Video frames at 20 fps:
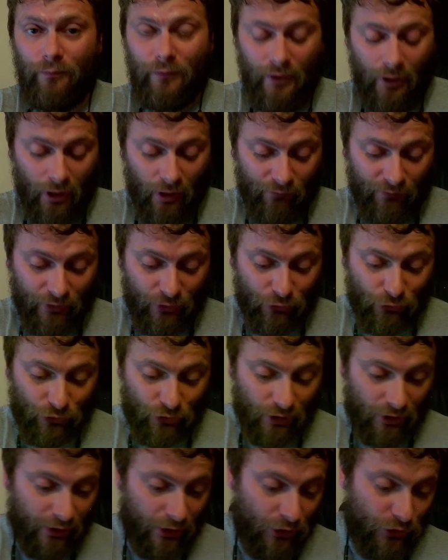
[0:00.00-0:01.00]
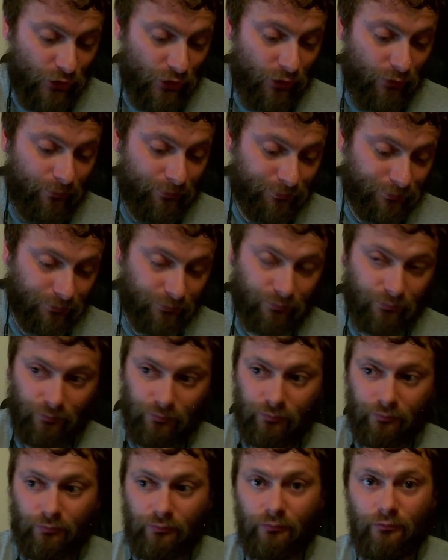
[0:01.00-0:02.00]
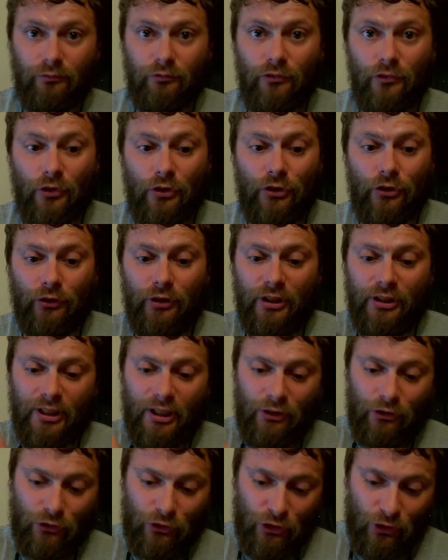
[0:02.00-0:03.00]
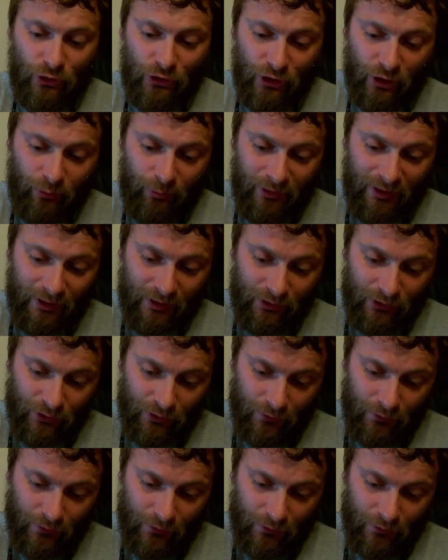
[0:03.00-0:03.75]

I run into a slight issue. So this has 2 side plates.